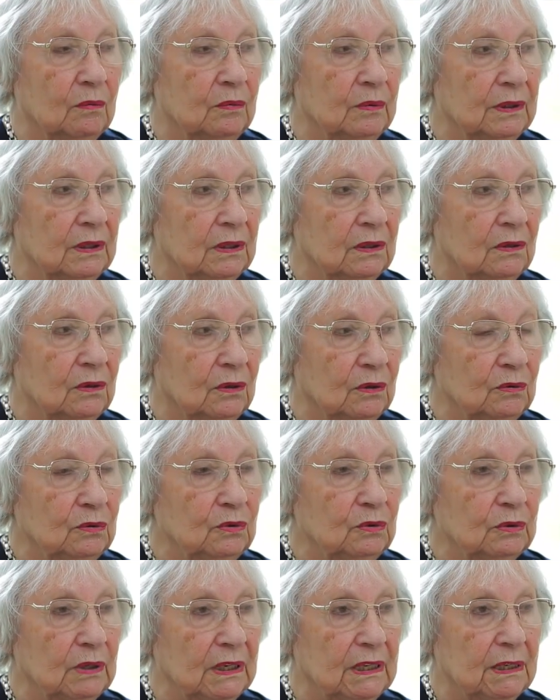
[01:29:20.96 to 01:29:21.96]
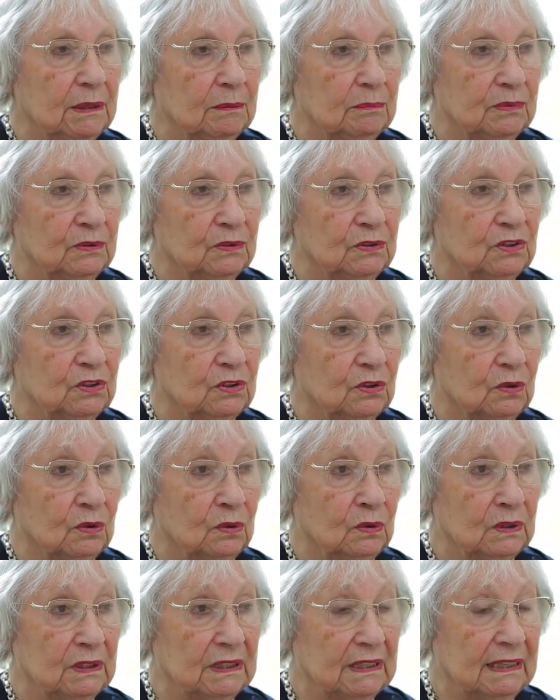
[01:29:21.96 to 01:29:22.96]
will go to a kibbutz
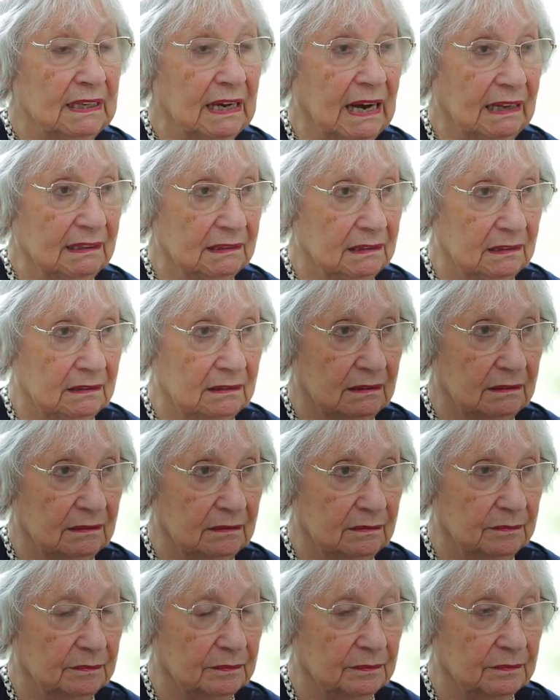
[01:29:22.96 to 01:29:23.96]
called Gat.